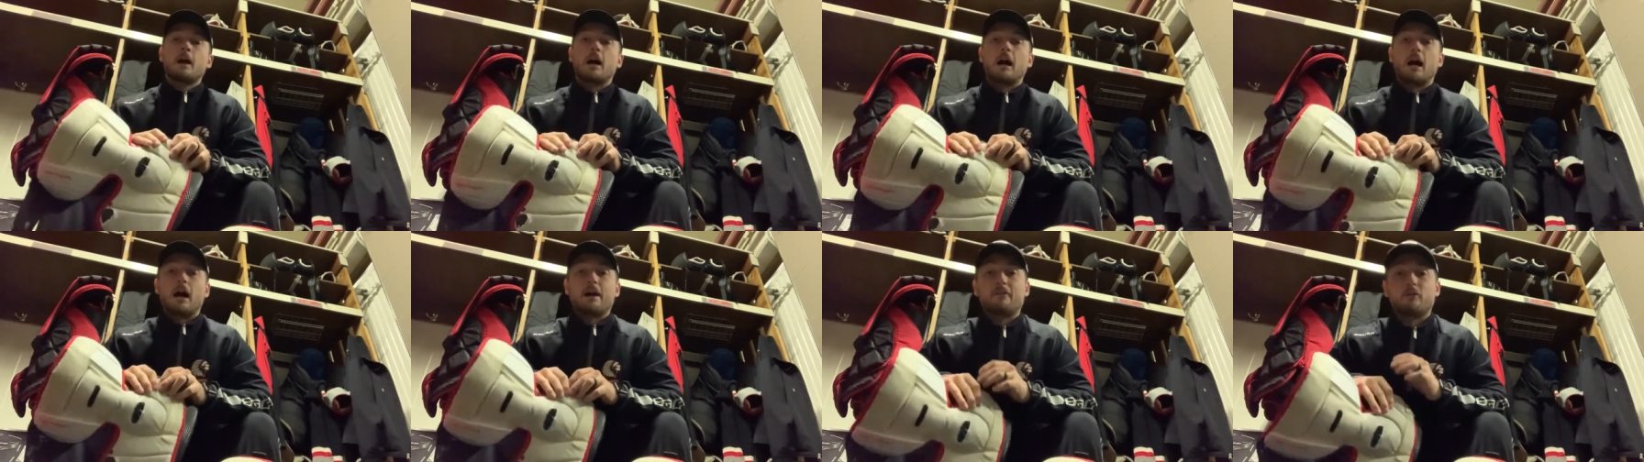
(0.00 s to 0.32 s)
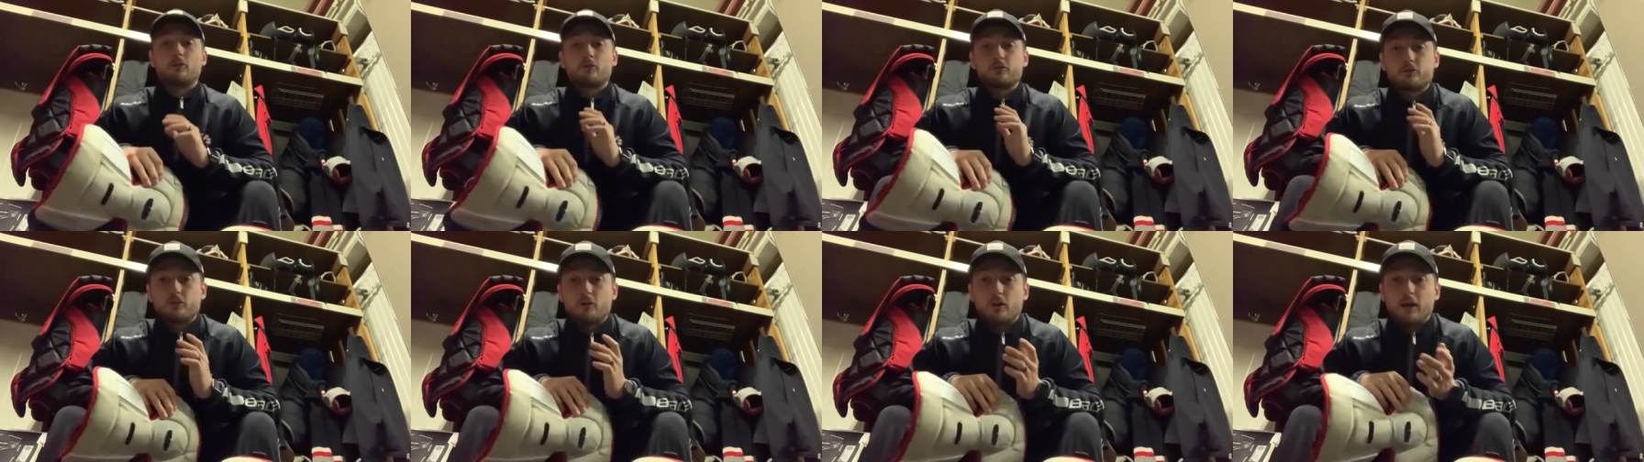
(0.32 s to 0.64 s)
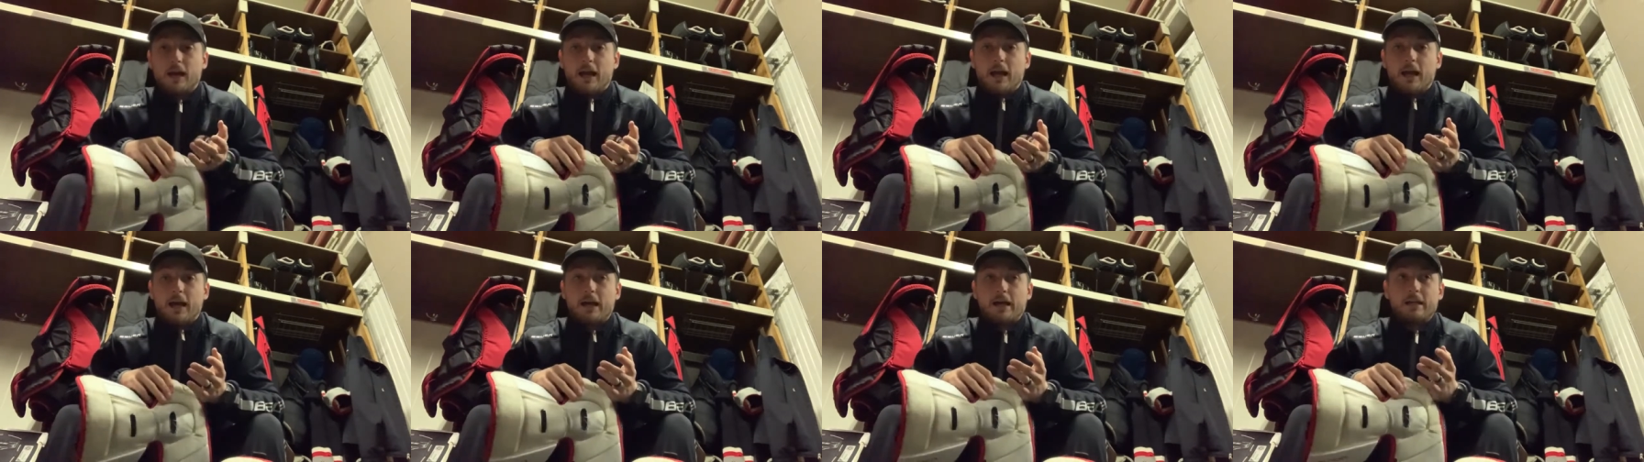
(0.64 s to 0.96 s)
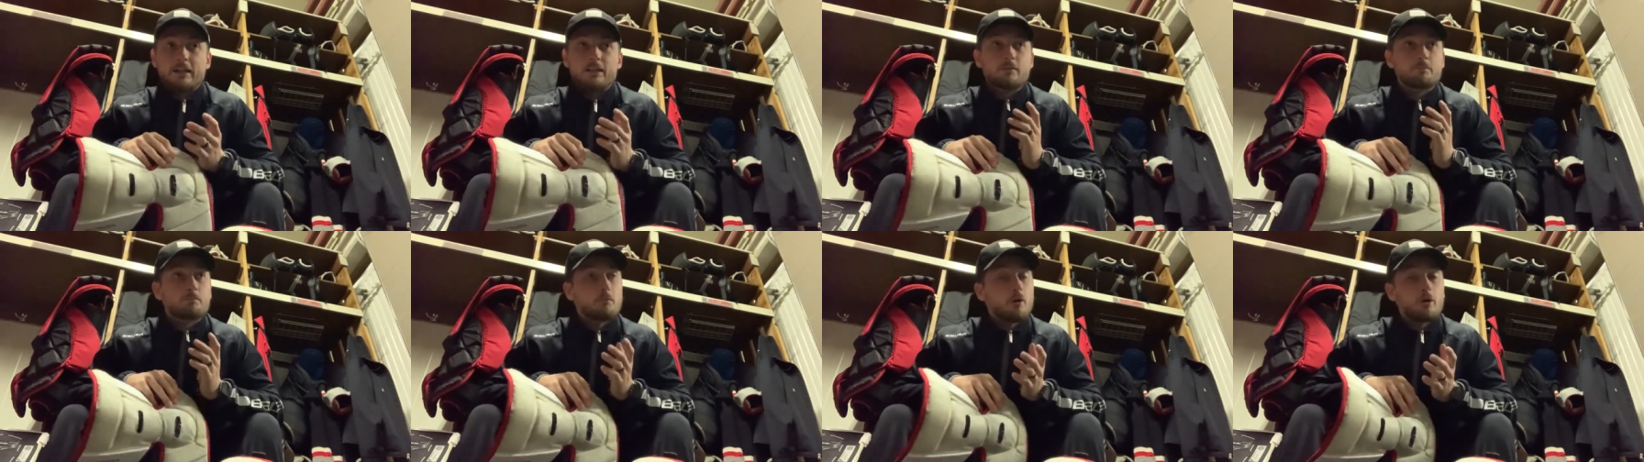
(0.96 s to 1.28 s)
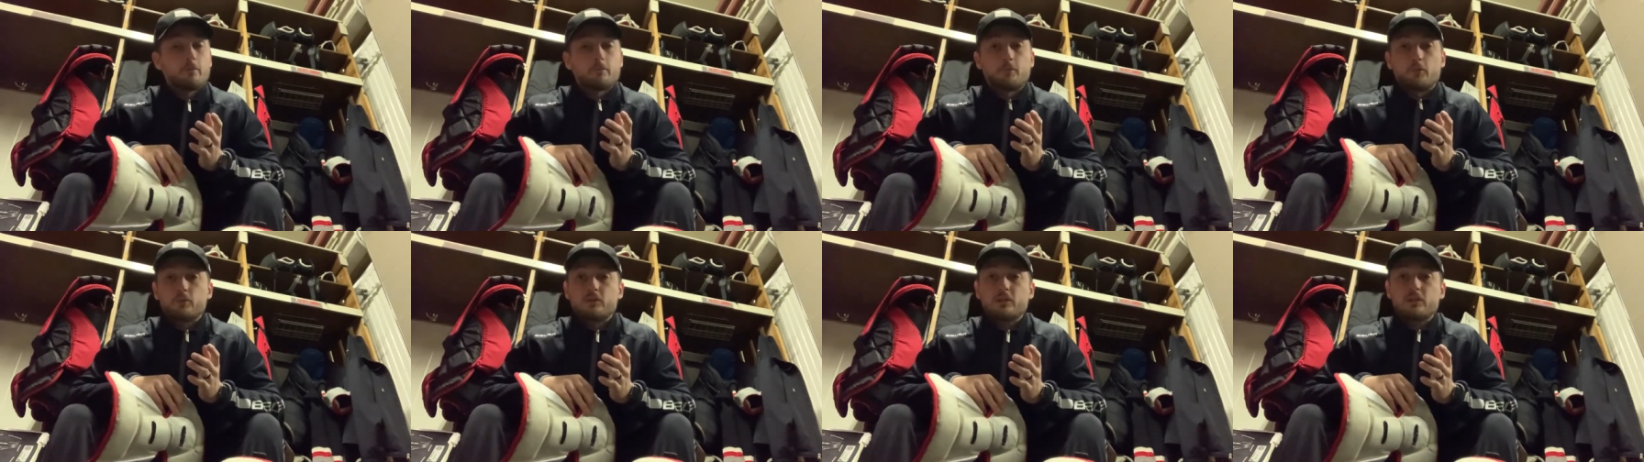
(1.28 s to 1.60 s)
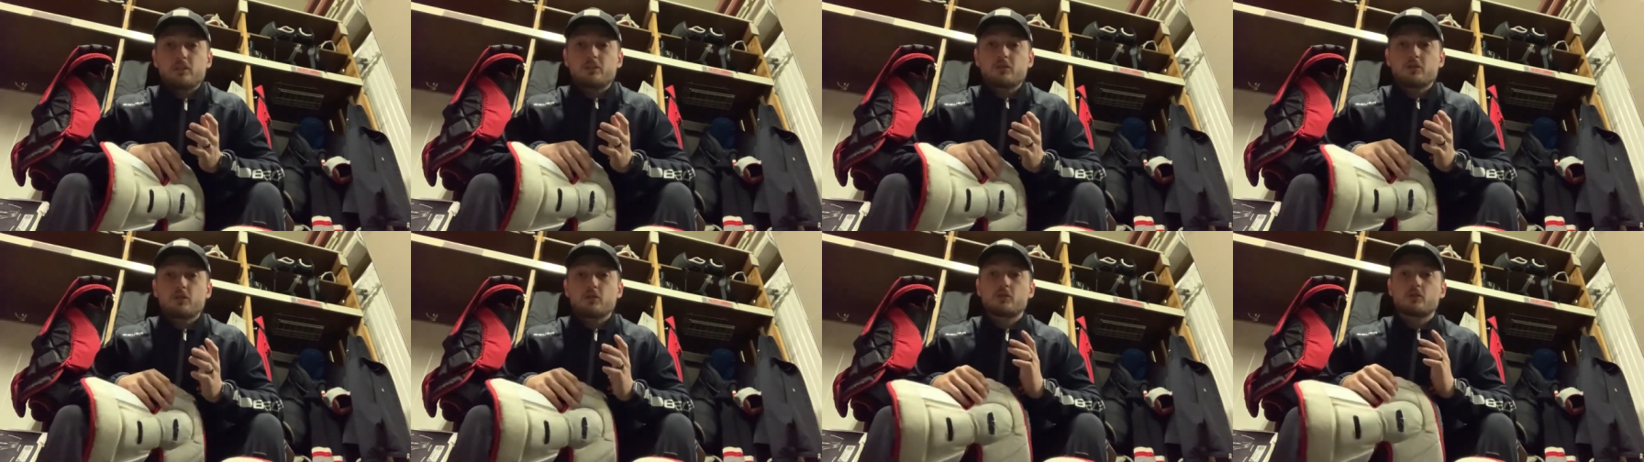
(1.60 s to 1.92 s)
I've also had multiple
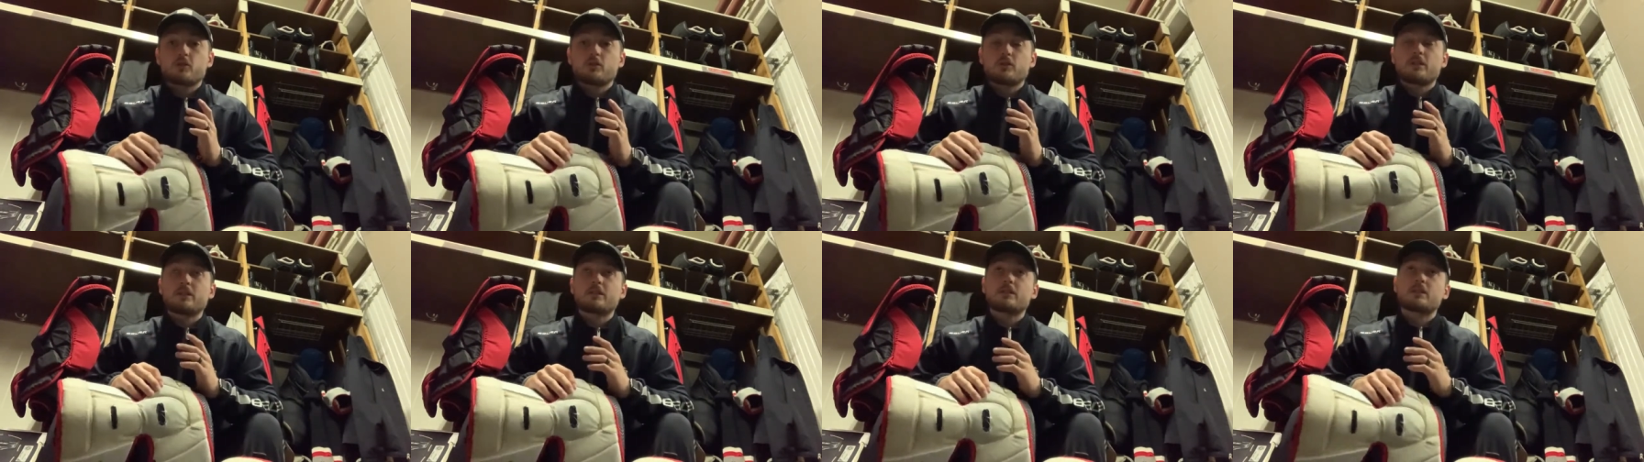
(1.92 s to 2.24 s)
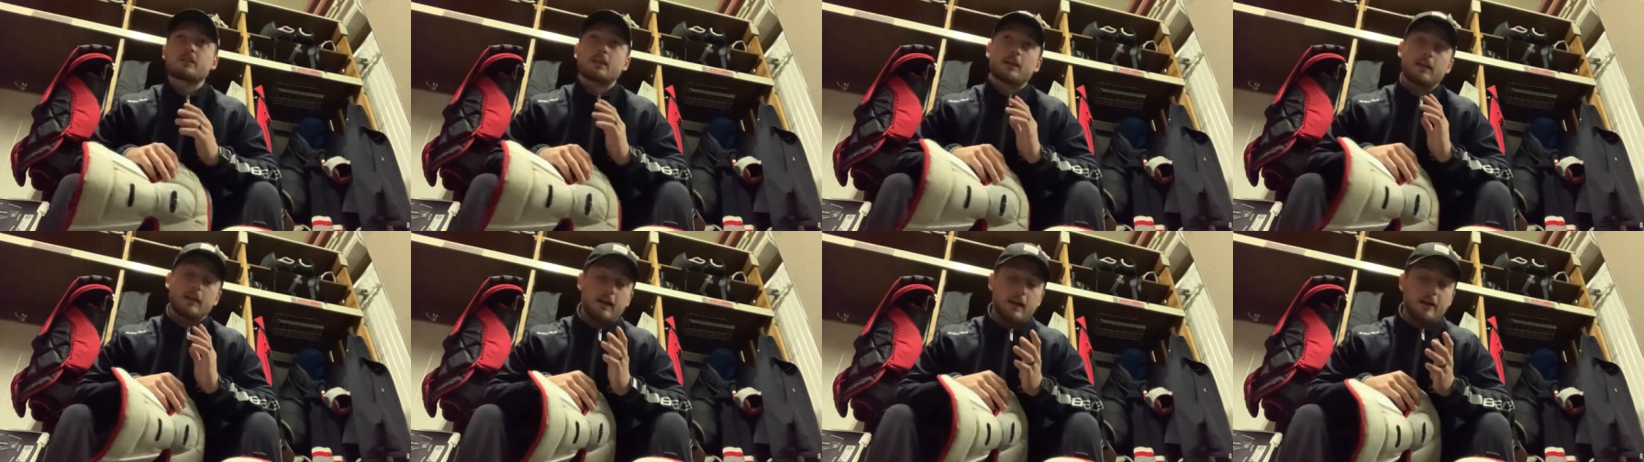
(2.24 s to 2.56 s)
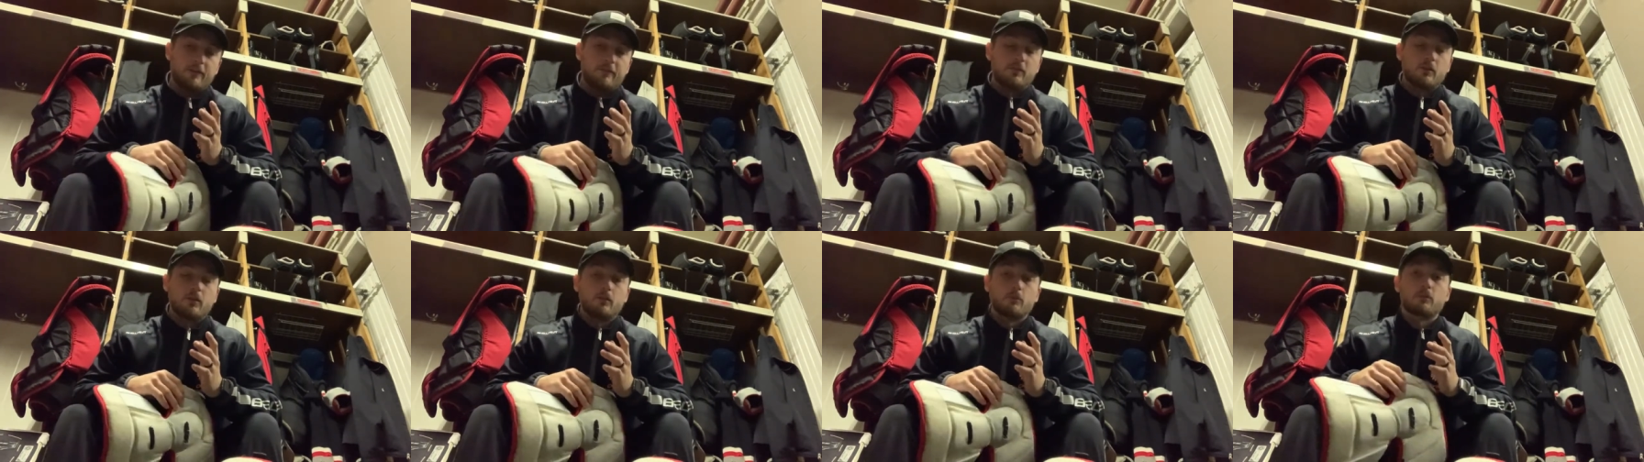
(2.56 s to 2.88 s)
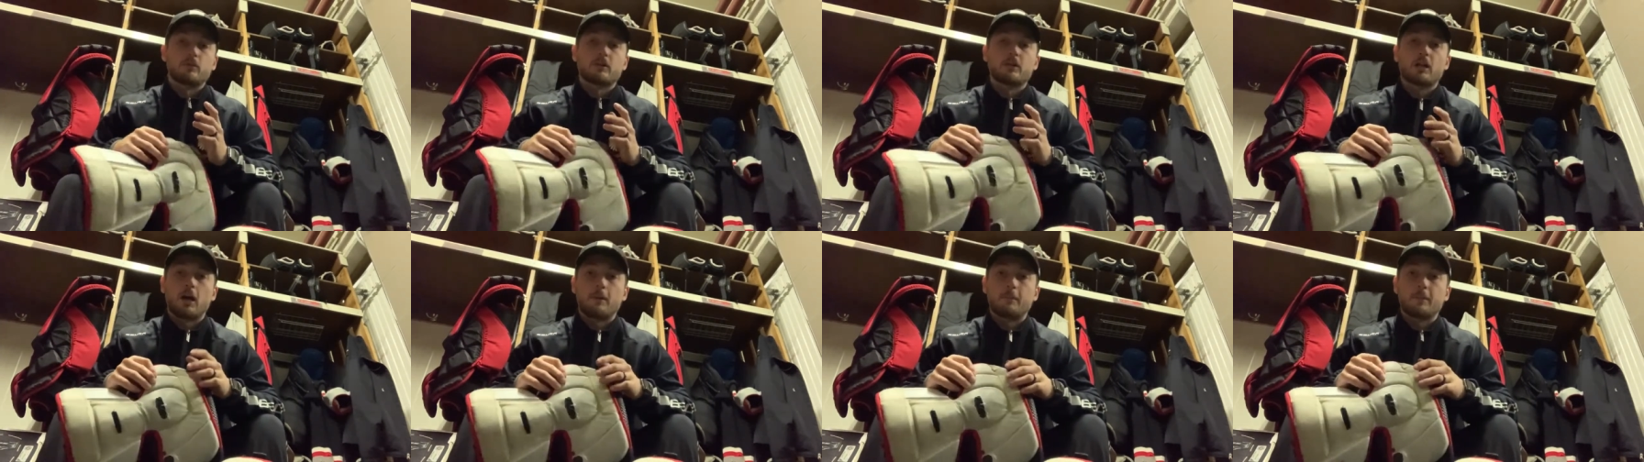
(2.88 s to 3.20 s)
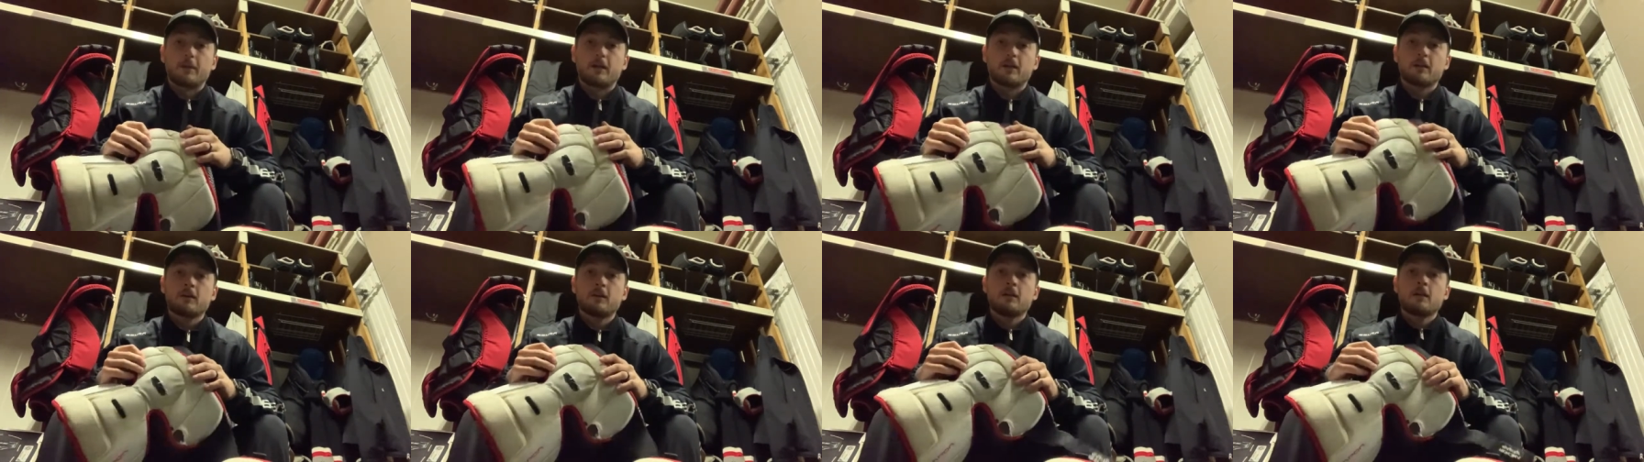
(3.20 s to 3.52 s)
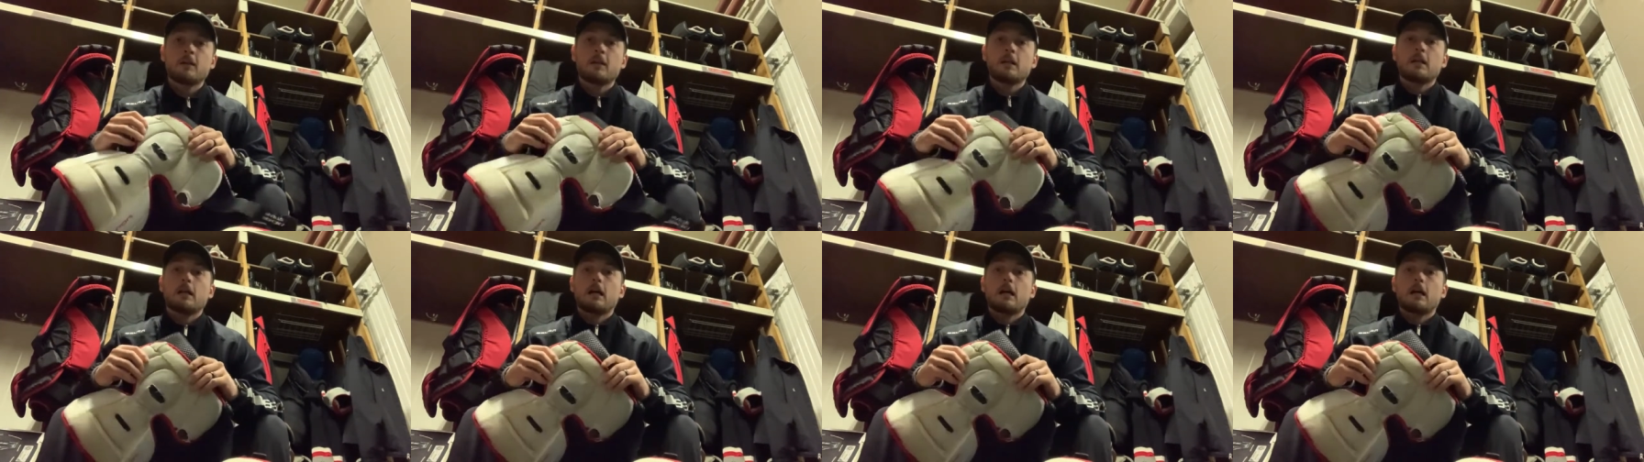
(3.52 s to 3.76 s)
knee surgeries and I have another one coming.